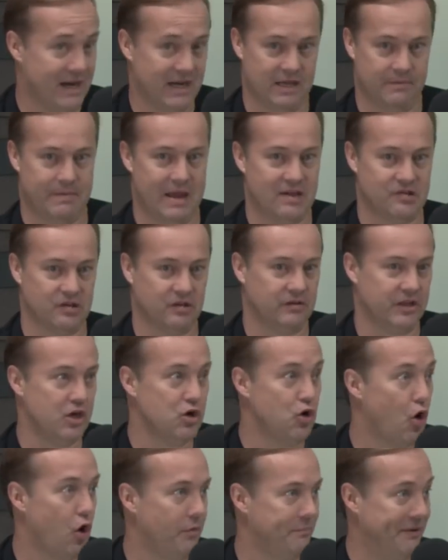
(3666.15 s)
And he basically
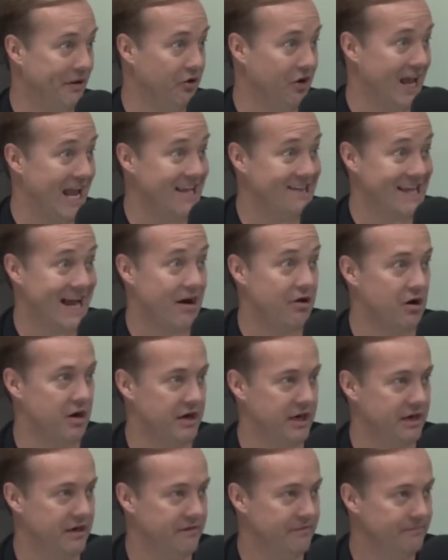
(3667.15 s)
called Bill Gates out on
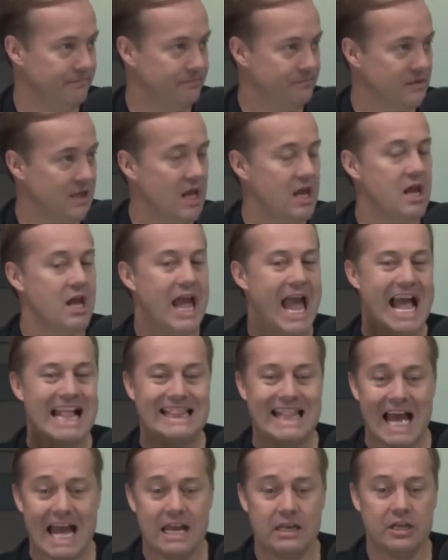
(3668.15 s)
it. And
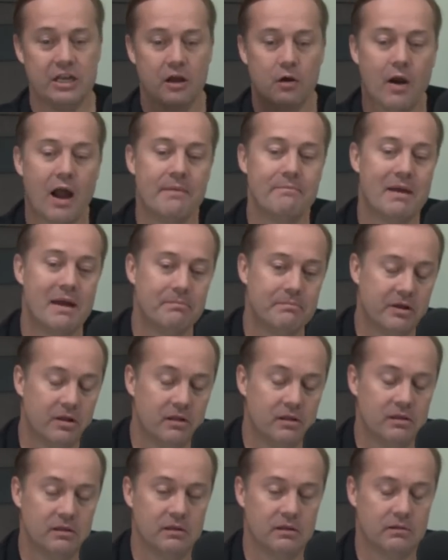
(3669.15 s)
then, you know, I met
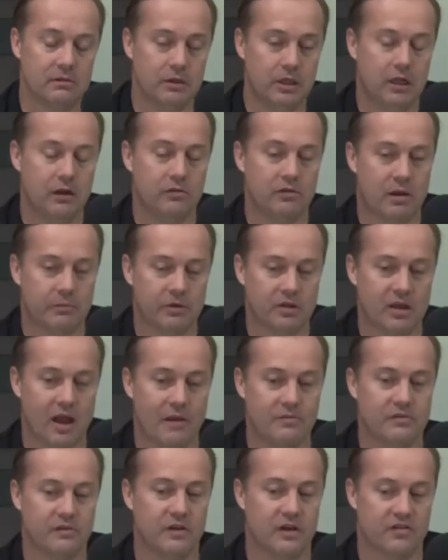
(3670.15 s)
Bill, you know, a number of
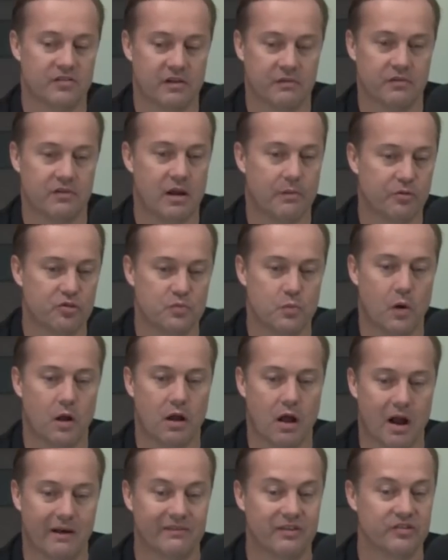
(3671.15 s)
times over the years. I have a couple small
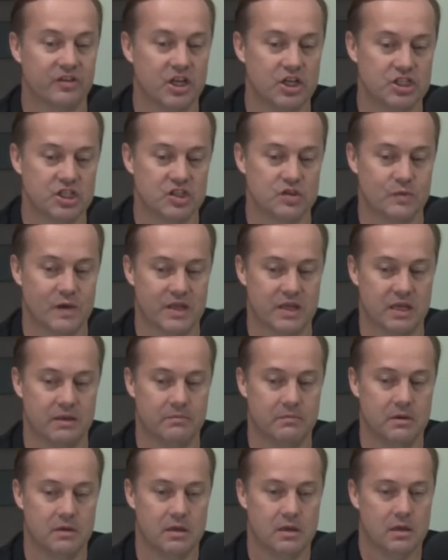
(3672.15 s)
conversations with
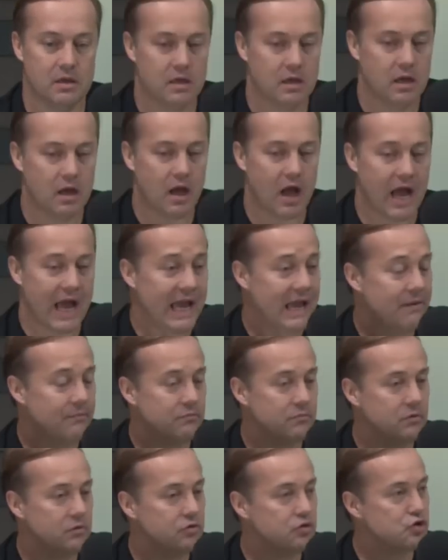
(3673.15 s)
him. I
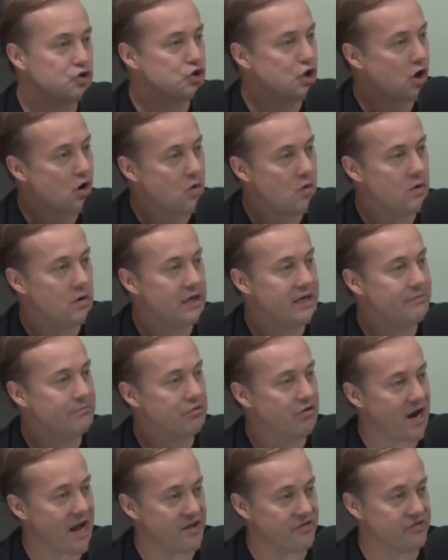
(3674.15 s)
am so
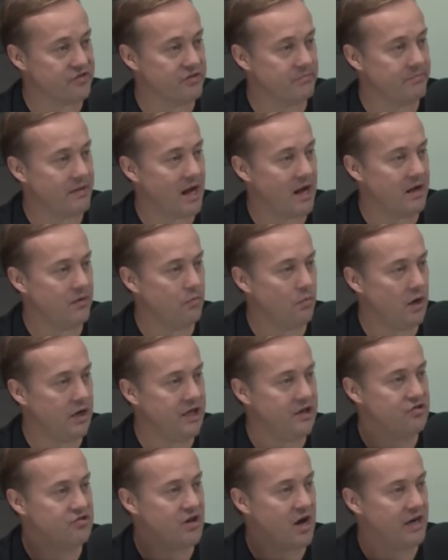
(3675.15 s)
impressed by what
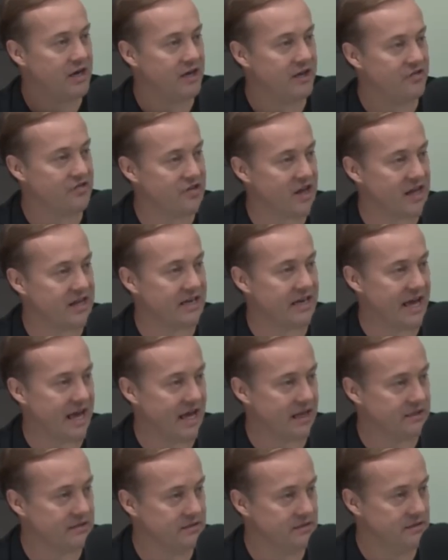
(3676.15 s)
he's done in his second
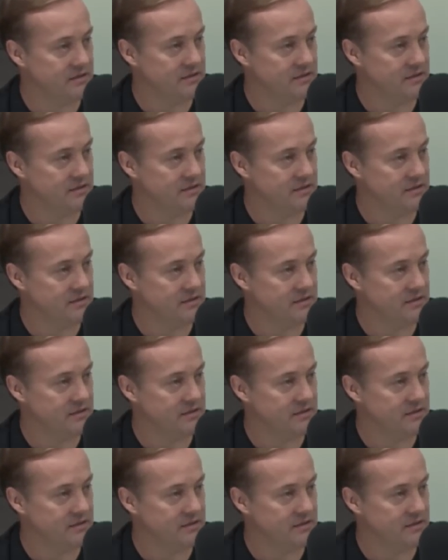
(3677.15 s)
act.